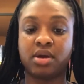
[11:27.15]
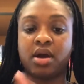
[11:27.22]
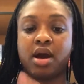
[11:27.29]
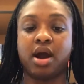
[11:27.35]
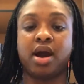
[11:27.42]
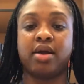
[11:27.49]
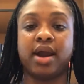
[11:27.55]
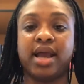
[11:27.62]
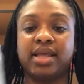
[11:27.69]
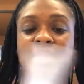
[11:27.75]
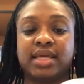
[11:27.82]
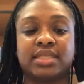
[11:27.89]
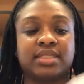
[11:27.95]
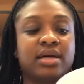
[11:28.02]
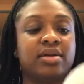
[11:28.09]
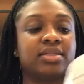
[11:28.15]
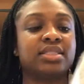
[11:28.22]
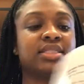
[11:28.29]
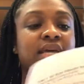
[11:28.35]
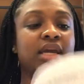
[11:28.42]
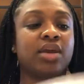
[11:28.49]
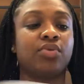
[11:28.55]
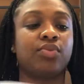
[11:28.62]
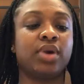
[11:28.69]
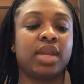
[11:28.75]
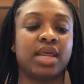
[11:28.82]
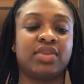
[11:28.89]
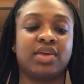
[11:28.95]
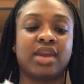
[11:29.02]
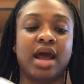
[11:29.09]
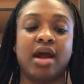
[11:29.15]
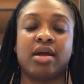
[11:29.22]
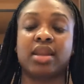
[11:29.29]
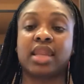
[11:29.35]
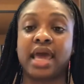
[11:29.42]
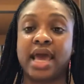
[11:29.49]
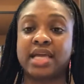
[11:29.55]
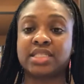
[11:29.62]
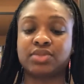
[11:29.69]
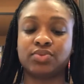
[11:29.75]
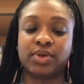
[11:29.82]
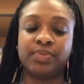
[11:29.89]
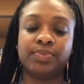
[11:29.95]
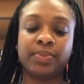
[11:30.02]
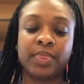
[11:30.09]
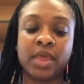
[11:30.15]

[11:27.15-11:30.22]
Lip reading: All right, that's our second one. And then our last one